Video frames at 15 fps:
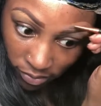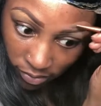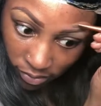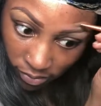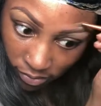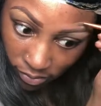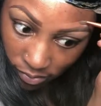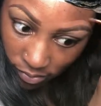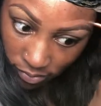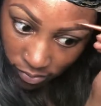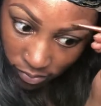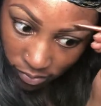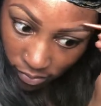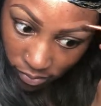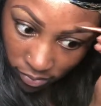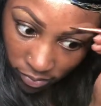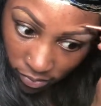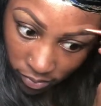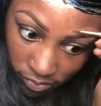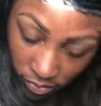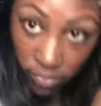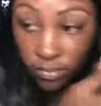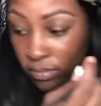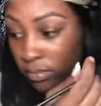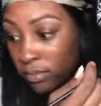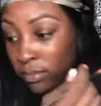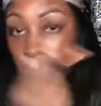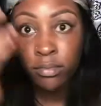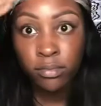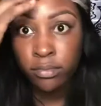flat brush. I'm
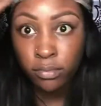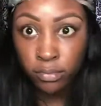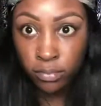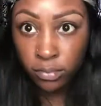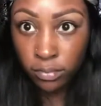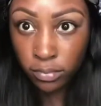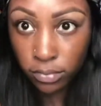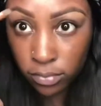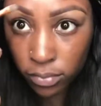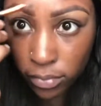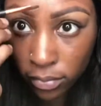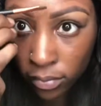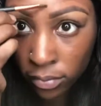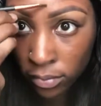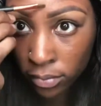using the other side though.